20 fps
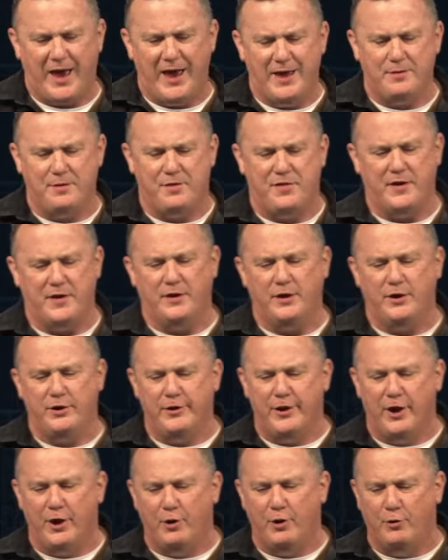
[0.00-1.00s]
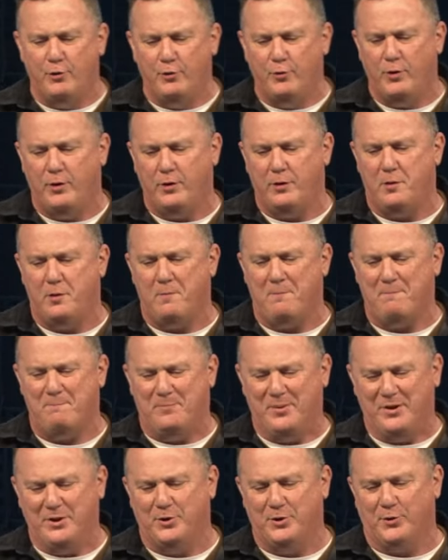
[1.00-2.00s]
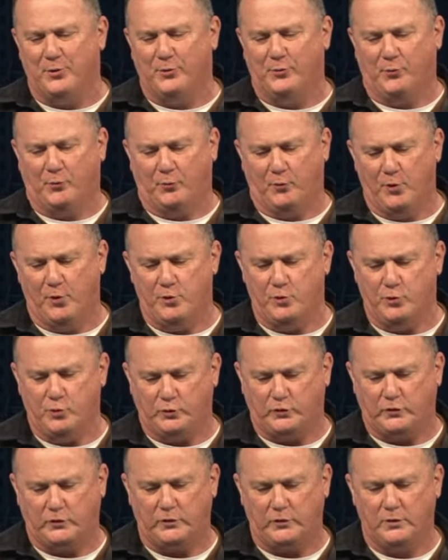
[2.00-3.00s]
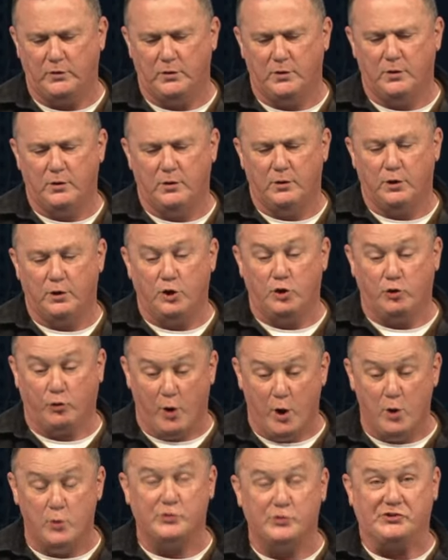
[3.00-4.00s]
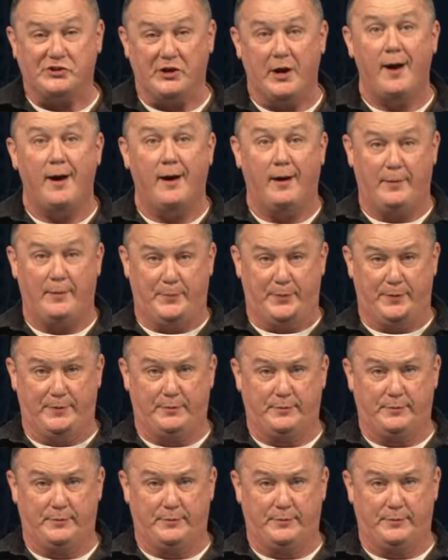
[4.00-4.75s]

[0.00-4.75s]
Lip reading: and that no bitter root grows up